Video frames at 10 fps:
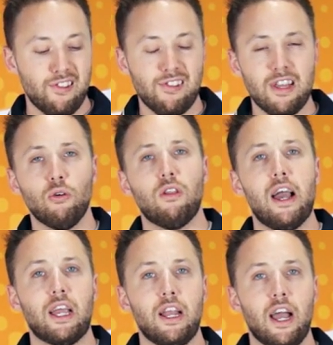this single
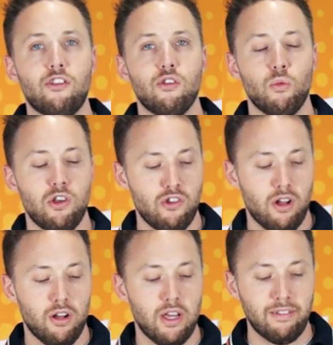line connection, which
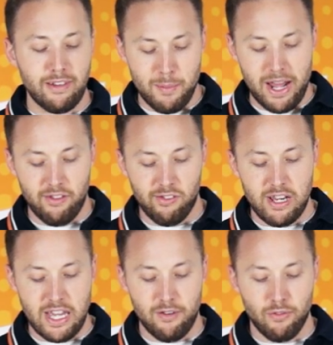eliminates the
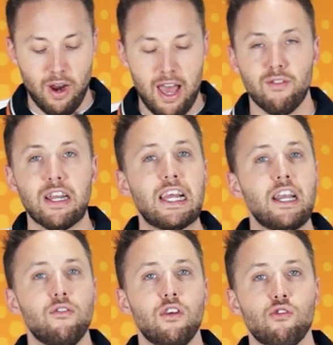need for having
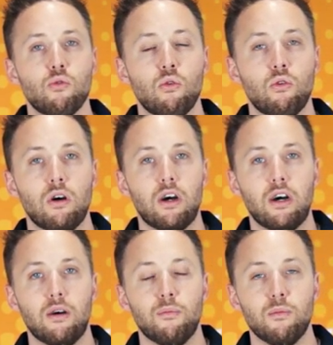
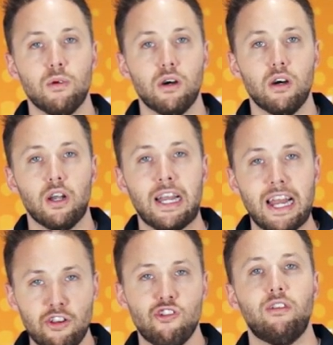individual
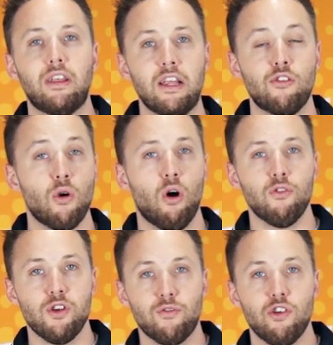connection leads for all
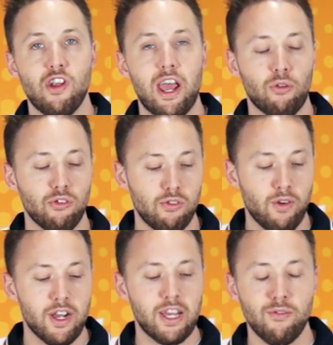of your different channels. So it's
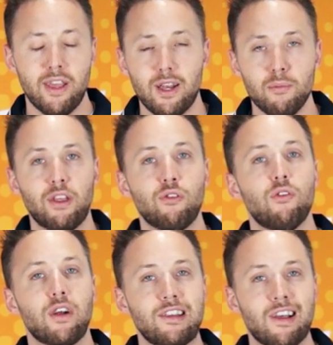very convenient, makes for a
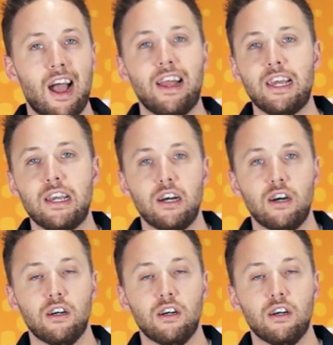very tidy